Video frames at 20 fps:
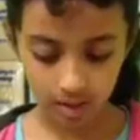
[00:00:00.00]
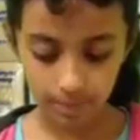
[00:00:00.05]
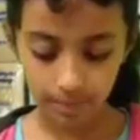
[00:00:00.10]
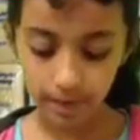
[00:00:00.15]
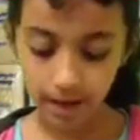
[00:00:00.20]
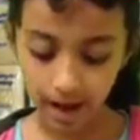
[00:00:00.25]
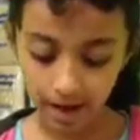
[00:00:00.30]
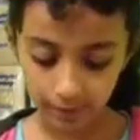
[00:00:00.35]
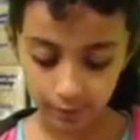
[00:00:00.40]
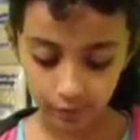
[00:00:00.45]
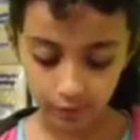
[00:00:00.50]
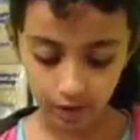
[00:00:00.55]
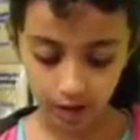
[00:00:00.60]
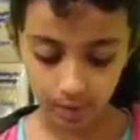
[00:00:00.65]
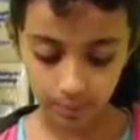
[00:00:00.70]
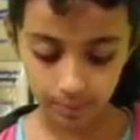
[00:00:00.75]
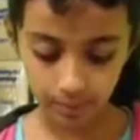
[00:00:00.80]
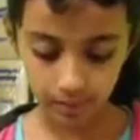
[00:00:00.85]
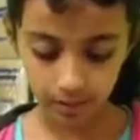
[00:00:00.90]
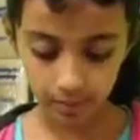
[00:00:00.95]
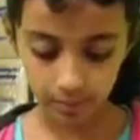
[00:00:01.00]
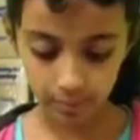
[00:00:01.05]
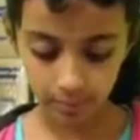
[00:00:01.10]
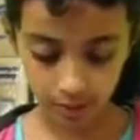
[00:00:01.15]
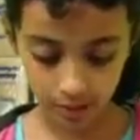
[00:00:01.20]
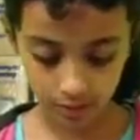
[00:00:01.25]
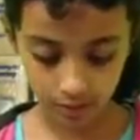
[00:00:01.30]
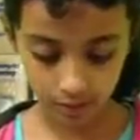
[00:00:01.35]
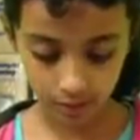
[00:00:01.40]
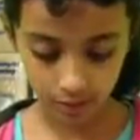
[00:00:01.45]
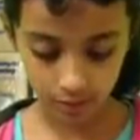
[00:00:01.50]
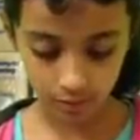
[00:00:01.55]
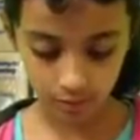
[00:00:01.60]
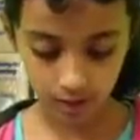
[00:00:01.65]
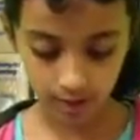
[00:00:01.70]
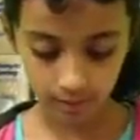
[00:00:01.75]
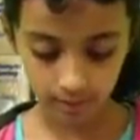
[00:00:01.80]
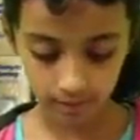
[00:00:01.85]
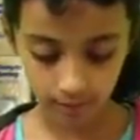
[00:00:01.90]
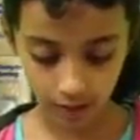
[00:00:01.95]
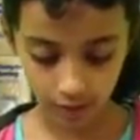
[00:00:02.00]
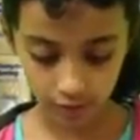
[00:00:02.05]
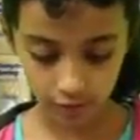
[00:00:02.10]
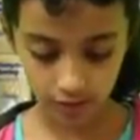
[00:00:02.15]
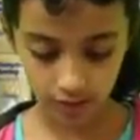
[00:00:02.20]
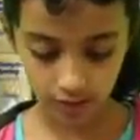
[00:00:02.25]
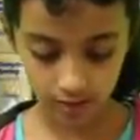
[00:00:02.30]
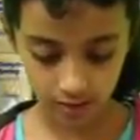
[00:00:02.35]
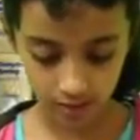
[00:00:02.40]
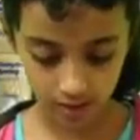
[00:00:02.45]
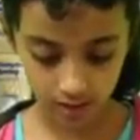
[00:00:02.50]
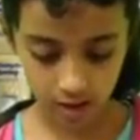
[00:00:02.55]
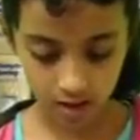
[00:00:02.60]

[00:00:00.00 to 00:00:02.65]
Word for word: battery-operated radio, a flashlight,